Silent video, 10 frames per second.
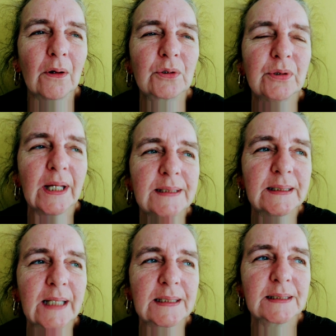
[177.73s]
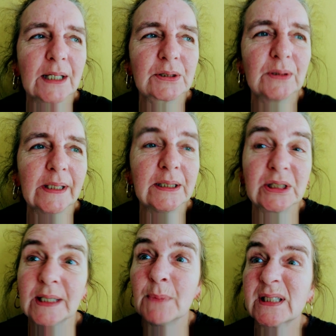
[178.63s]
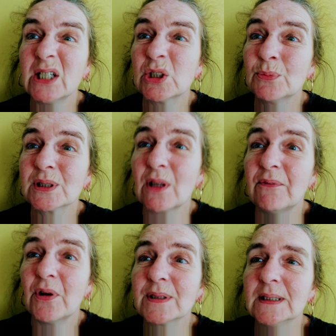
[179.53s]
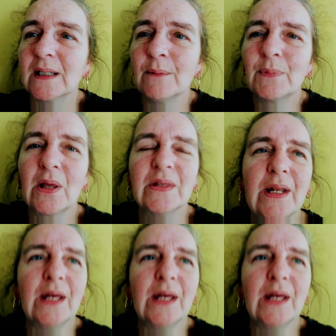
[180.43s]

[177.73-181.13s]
creating that sexual energy thing, my attention was diverted then by the